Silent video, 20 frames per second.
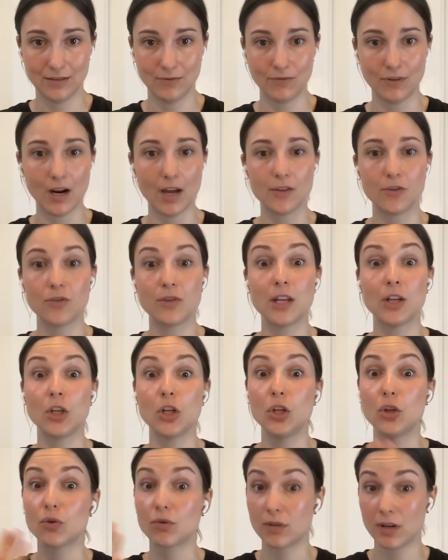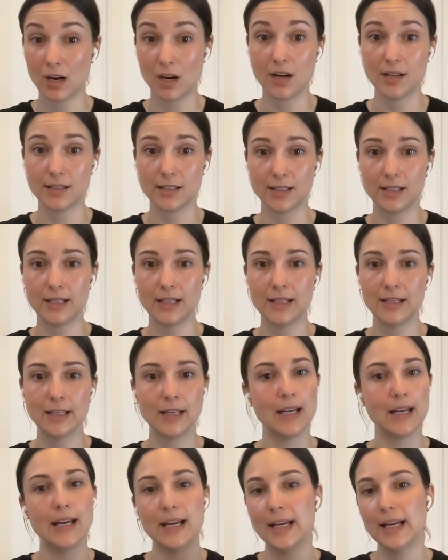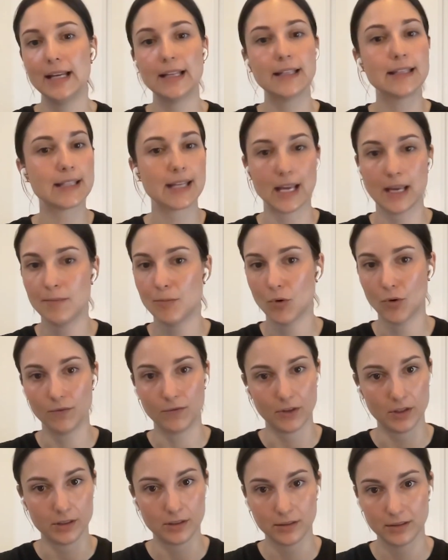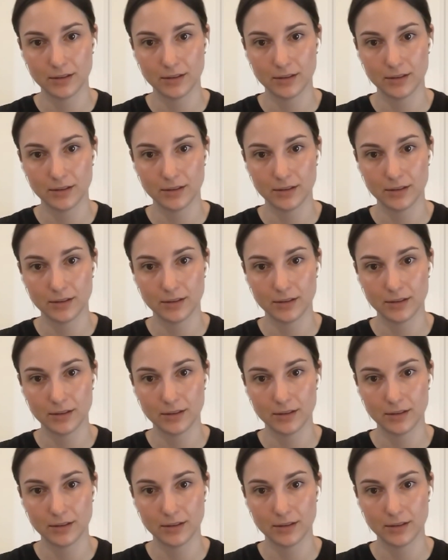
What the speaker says: rather than curiosity, it's game over.